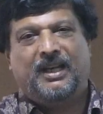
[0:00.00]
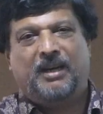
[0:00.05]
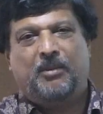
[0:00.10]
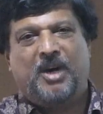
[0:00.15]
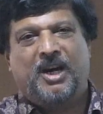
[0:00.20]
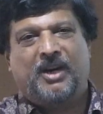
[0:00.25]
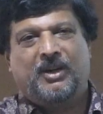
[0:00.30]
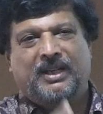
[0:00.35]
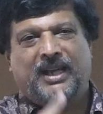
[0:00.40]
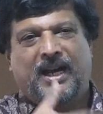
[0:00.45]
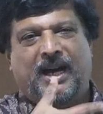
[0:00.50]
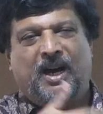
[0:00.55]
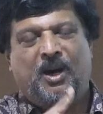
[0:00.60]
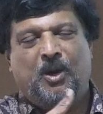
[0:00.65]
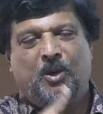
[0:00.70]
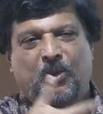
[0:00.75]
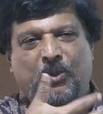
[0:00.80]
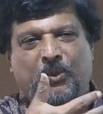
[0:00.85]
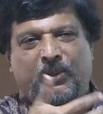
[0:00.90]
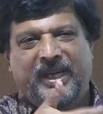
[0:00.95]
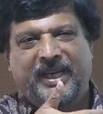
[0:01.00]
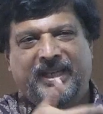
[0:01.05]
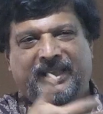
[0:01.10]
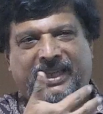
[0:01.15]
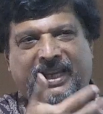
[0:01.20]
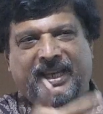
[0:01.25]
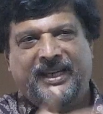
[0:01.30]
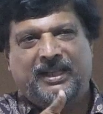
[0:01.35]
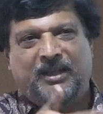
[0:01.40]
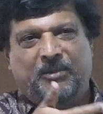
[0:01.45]
about how we
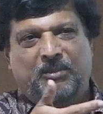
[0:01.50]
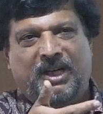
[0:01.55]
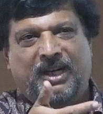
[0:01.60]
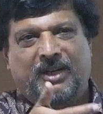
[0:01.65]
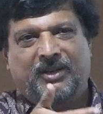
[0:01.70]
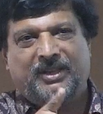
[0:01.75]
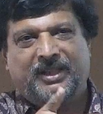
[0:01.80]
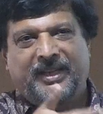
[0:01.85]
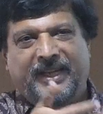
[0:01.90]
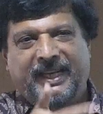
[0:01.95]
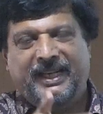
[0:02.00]
think about